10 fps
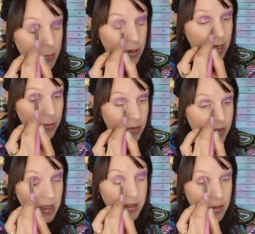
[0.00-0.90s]
working with
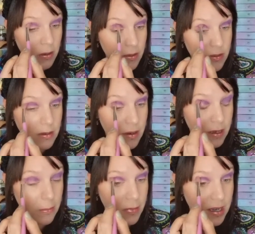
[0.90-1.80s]
Tesco's and
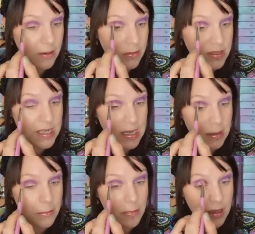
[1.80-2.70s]
like my little
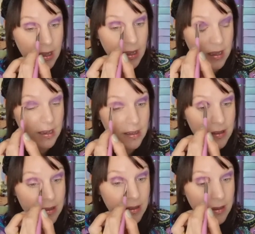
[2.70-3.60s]
team
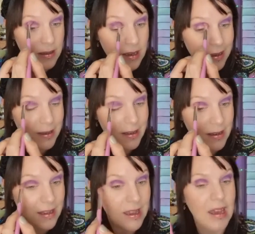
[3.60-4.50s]
is
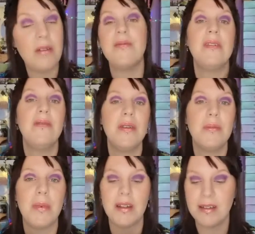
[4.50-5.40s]
every few
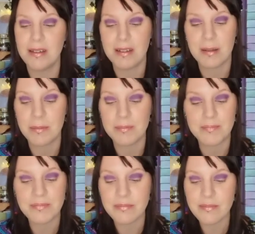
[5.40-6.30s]
months
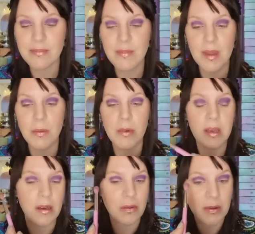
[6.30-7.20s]
we
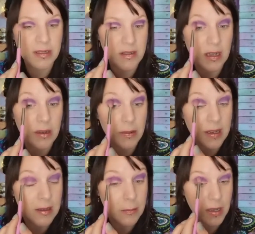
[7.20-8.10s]
are always like
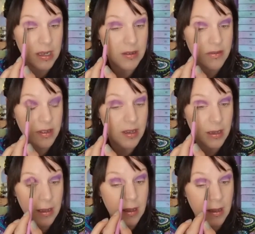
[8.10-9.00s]
raising money for
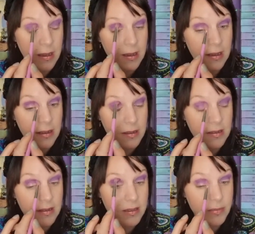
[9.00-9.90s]

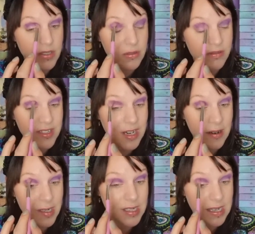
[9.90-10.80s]
some sort of
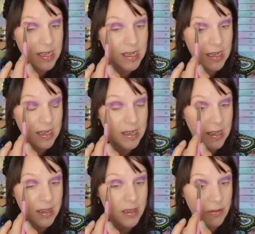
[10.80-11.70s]
charity.
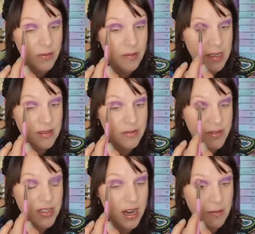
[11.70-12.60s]
They're a very sort
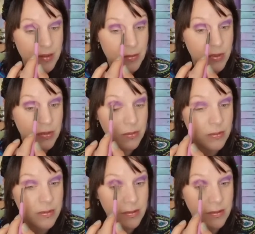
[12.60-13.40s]
of charitable